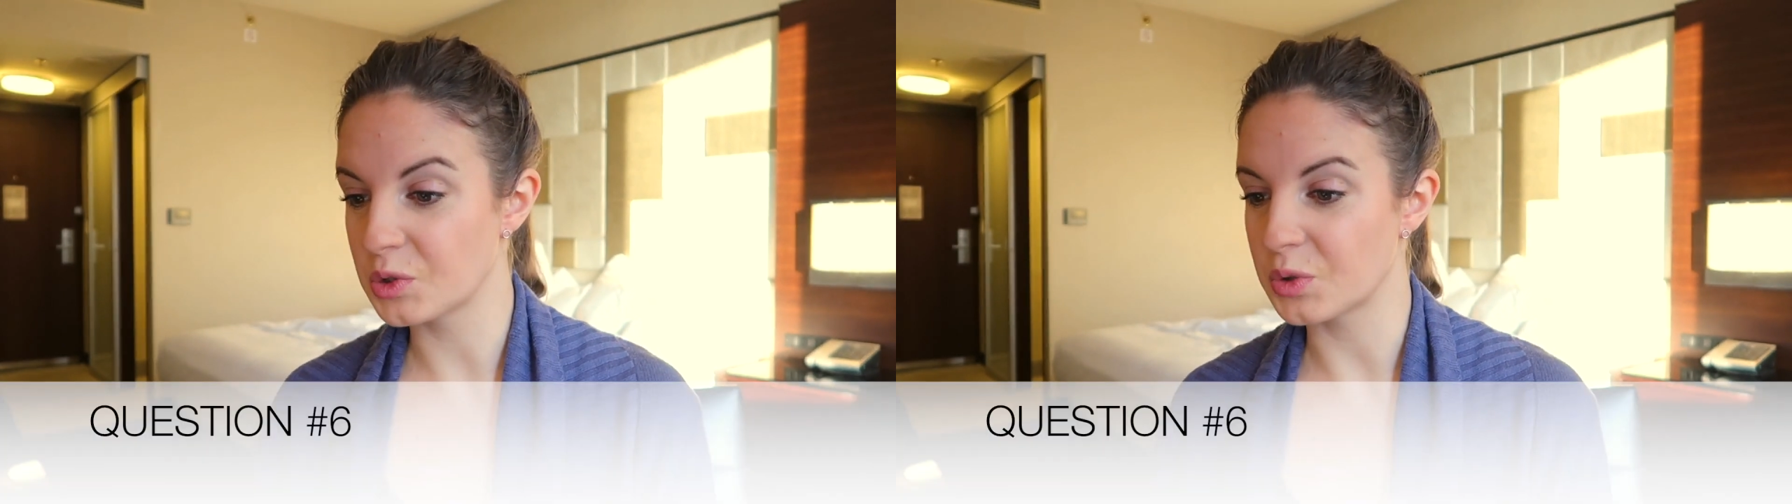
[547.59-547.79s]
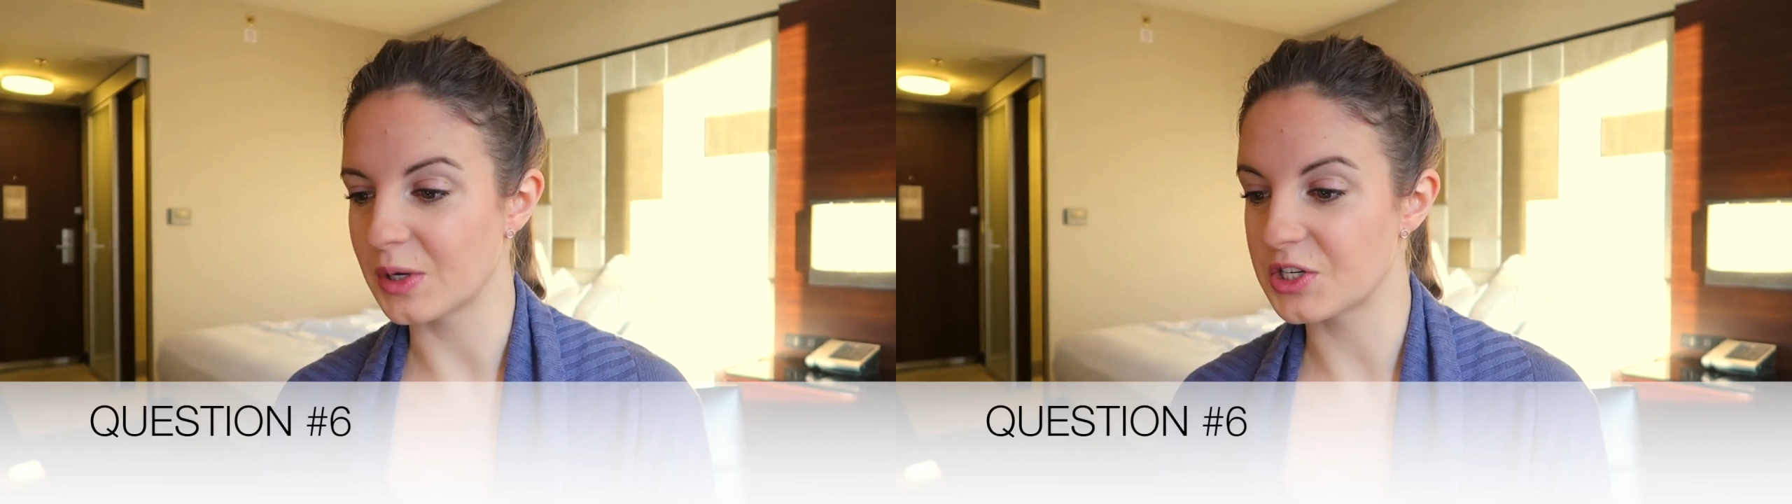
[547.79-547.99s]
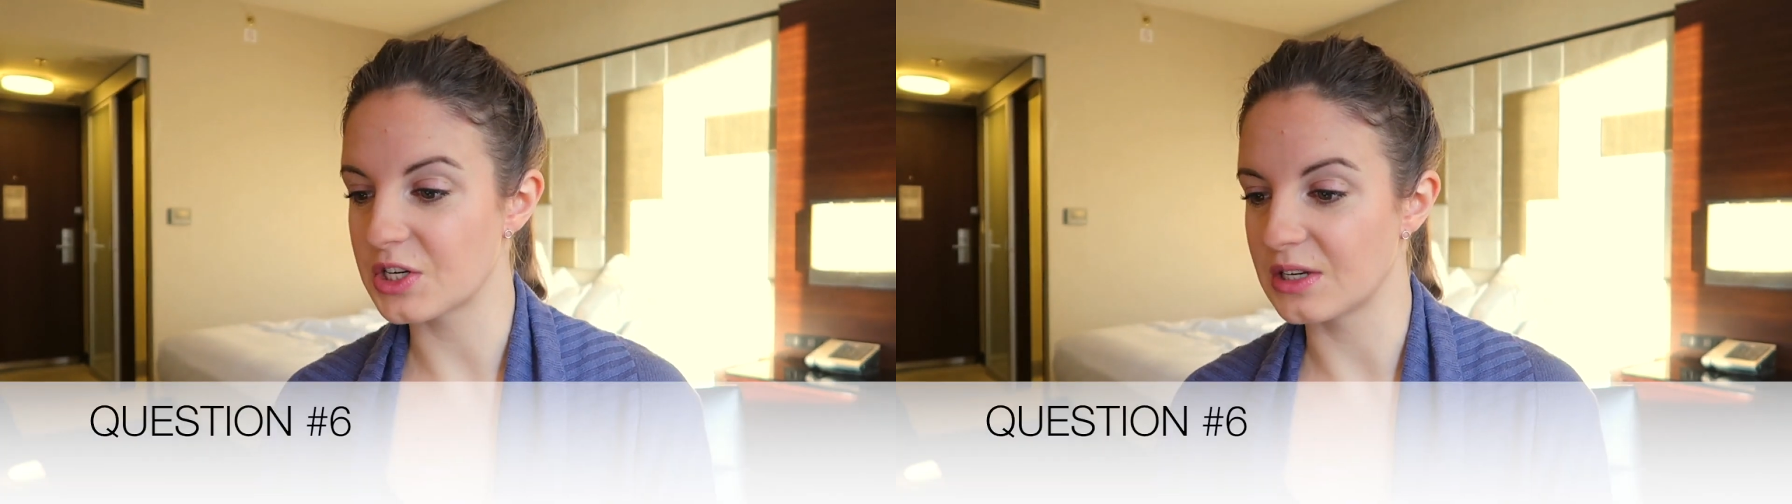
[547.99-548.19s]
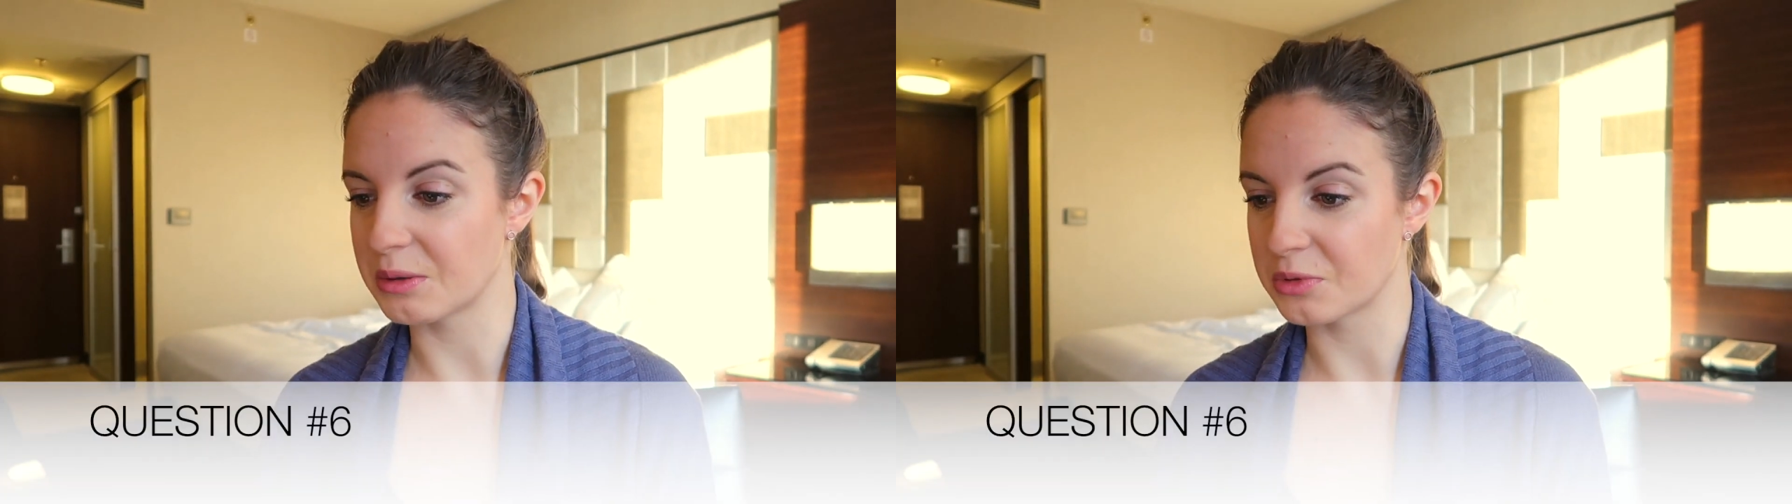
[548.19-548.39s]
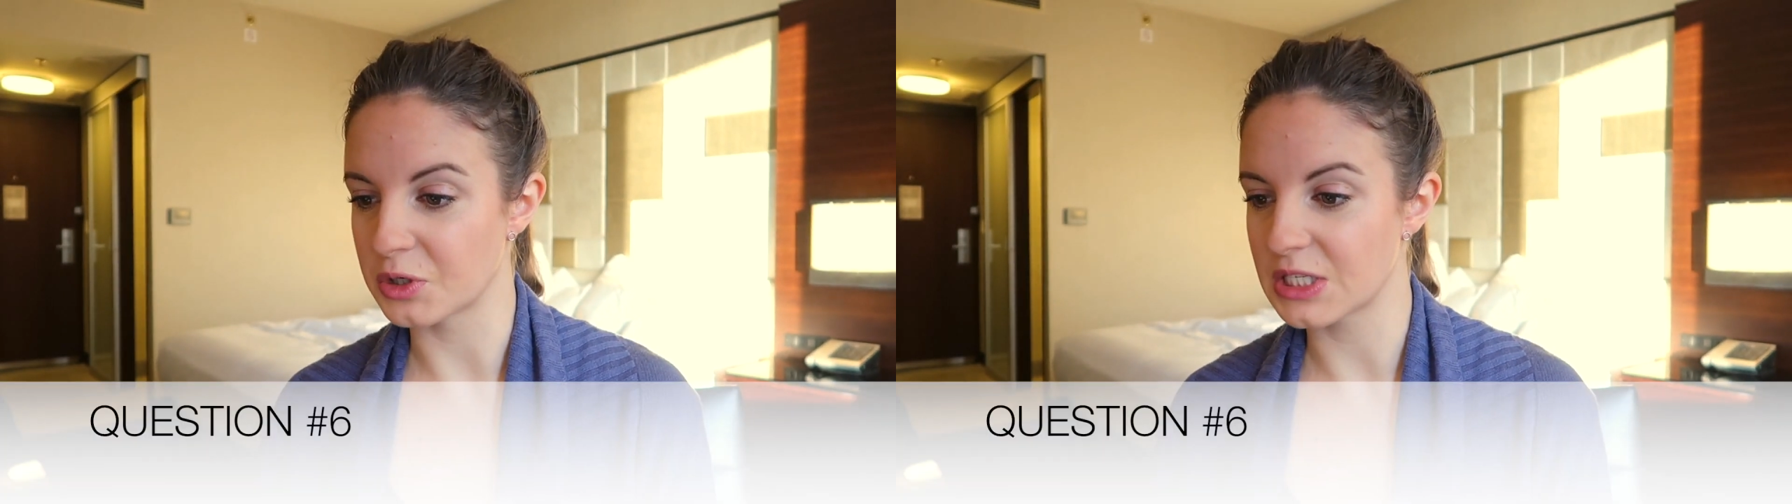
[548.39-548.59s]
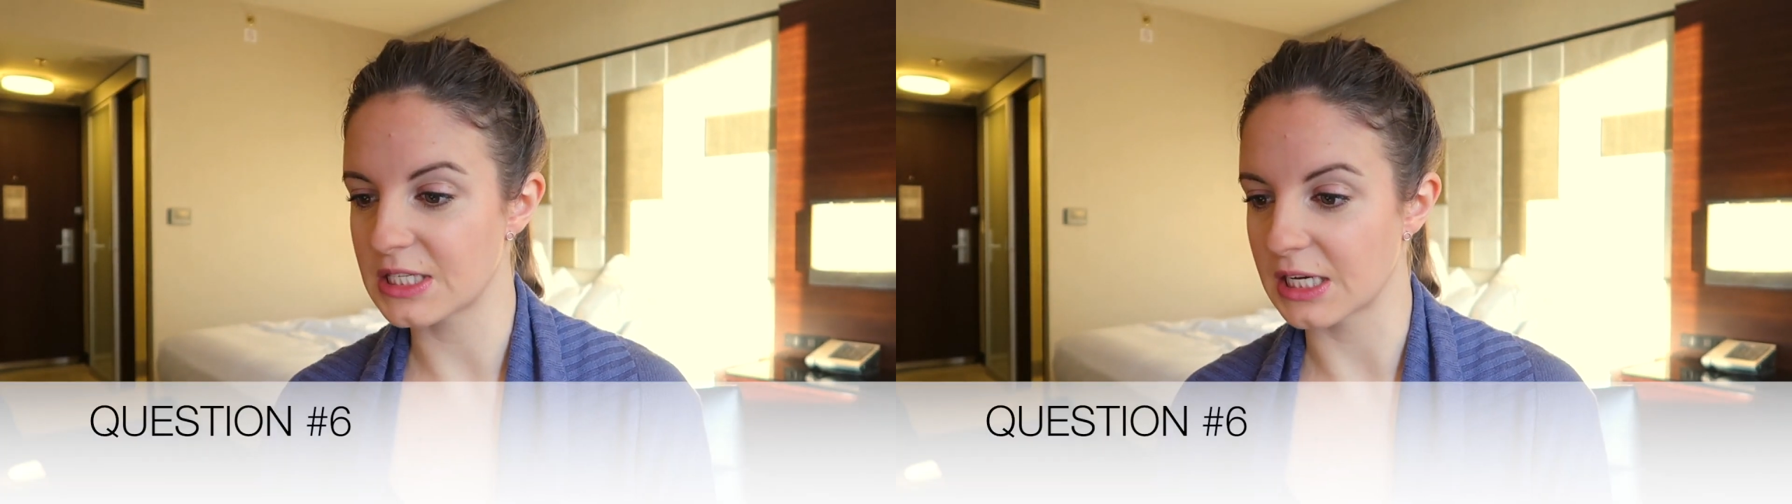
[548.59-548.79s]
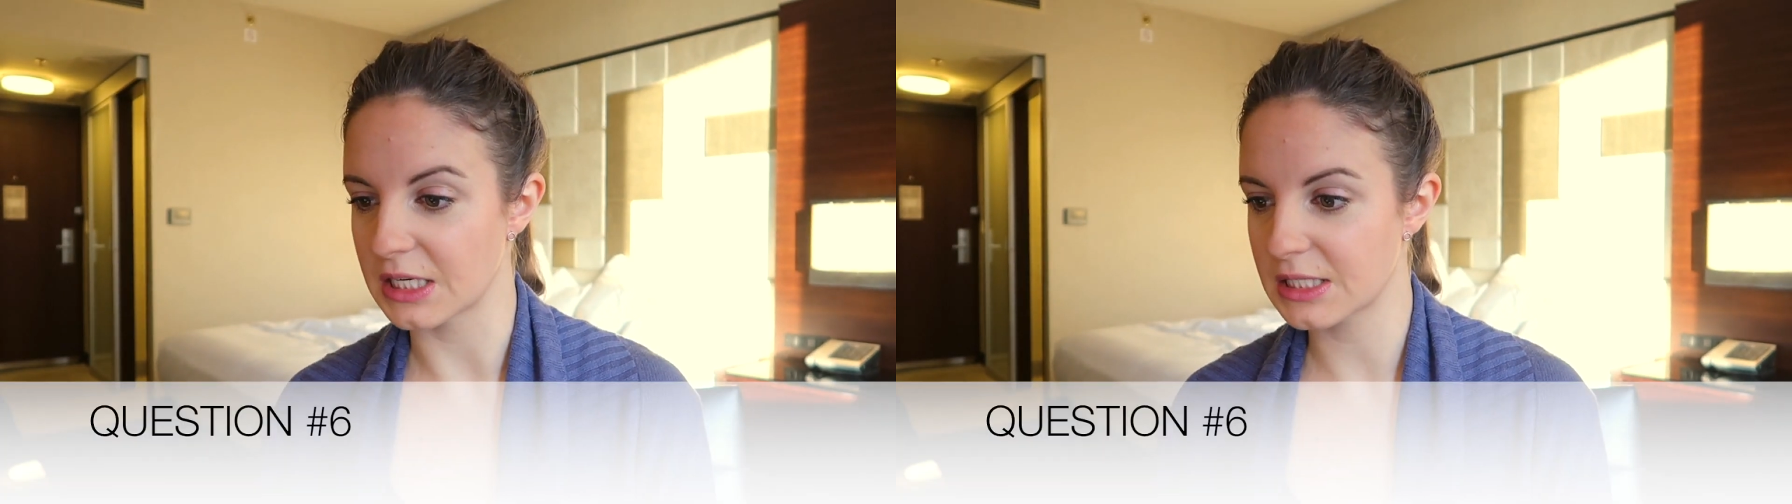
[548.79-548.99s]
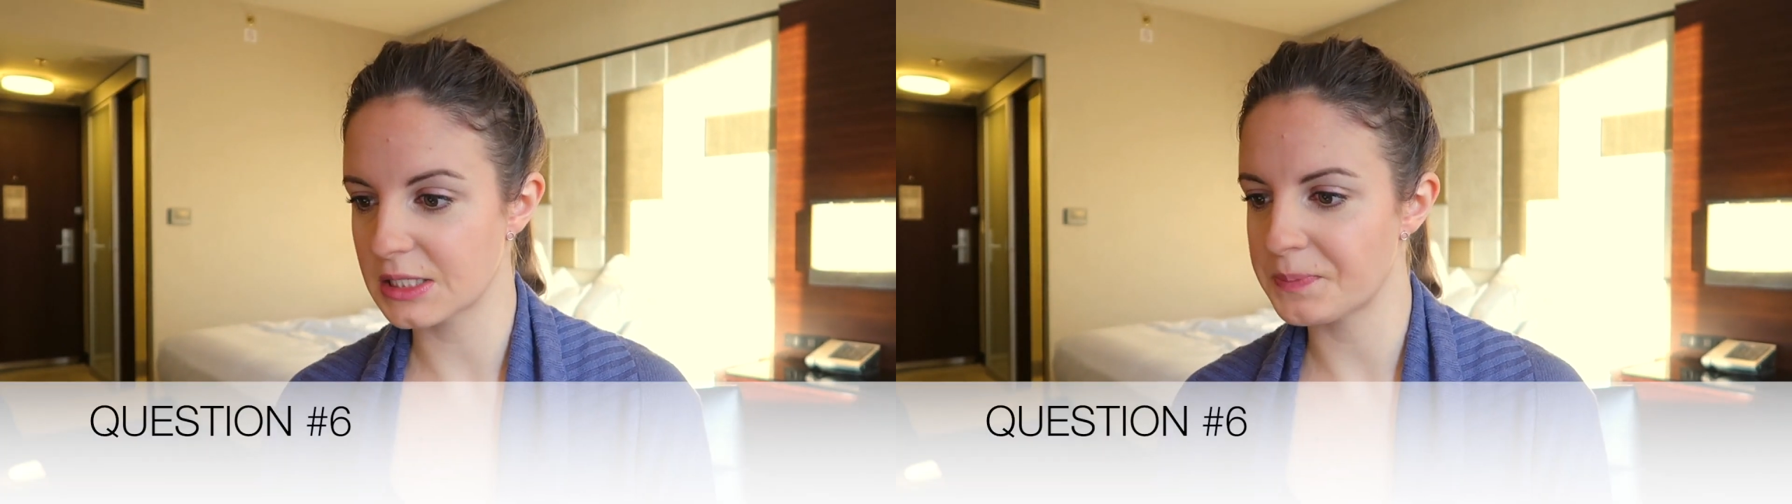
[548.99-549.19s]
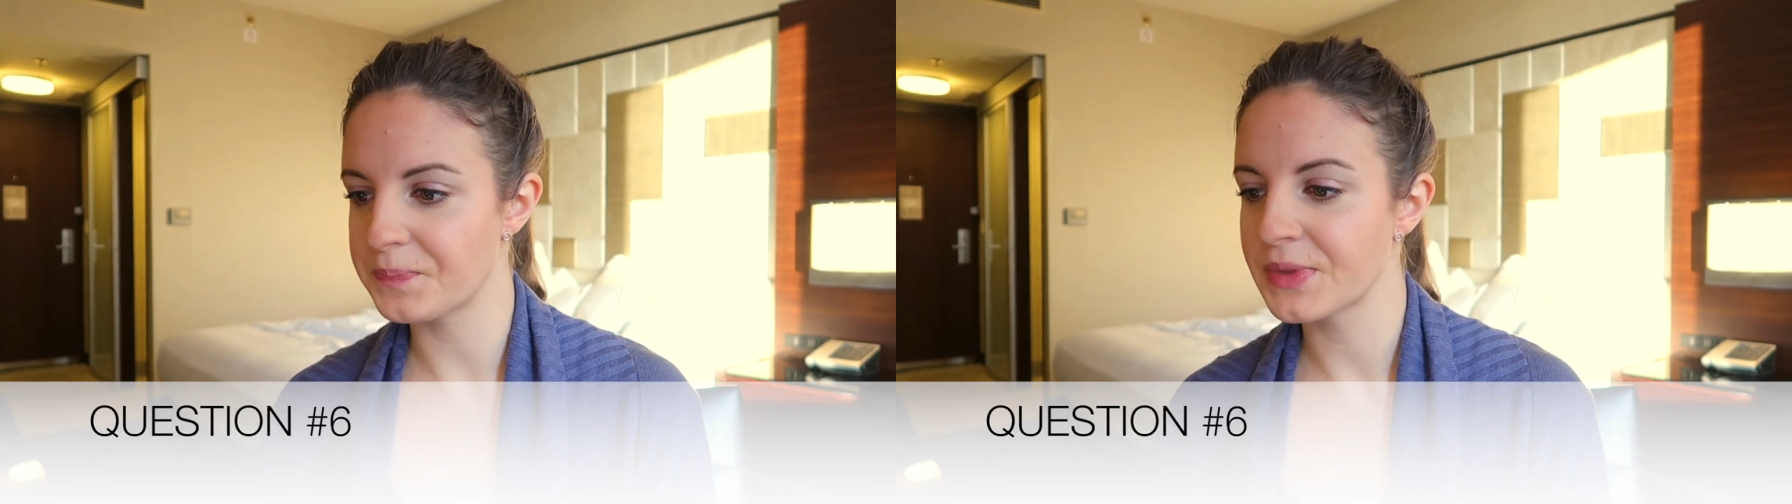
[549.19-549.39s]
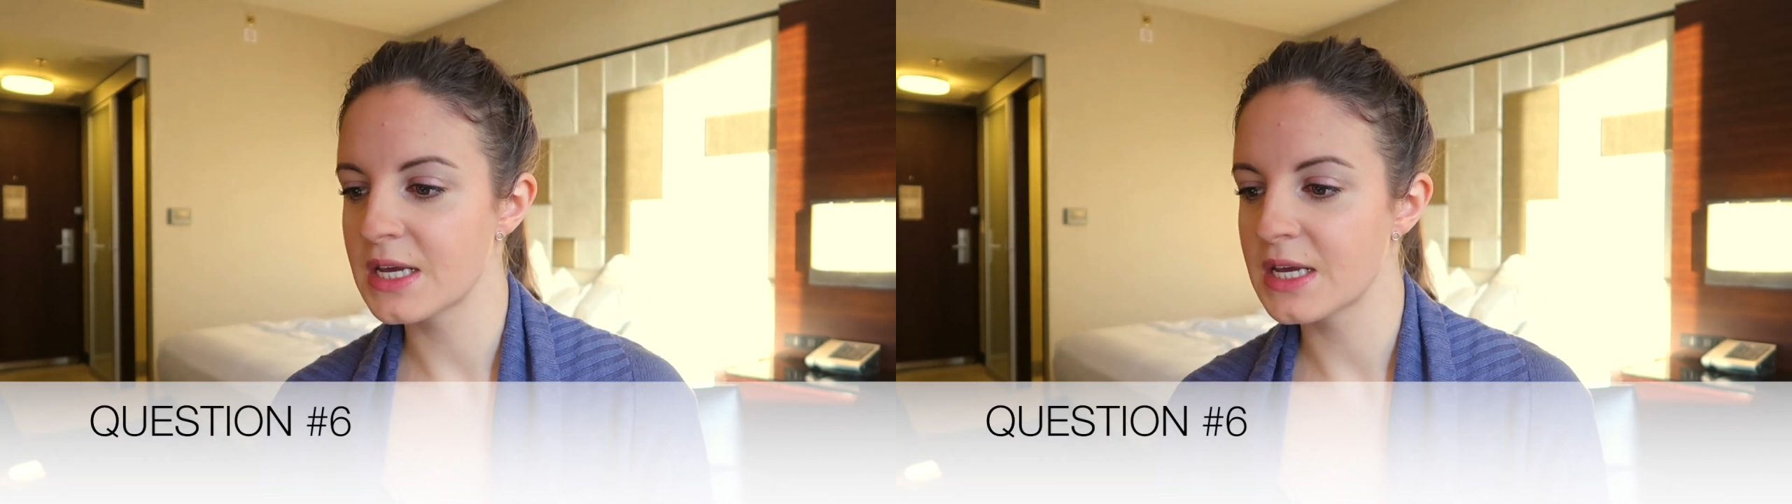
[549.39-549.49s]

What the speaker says: to question number 6.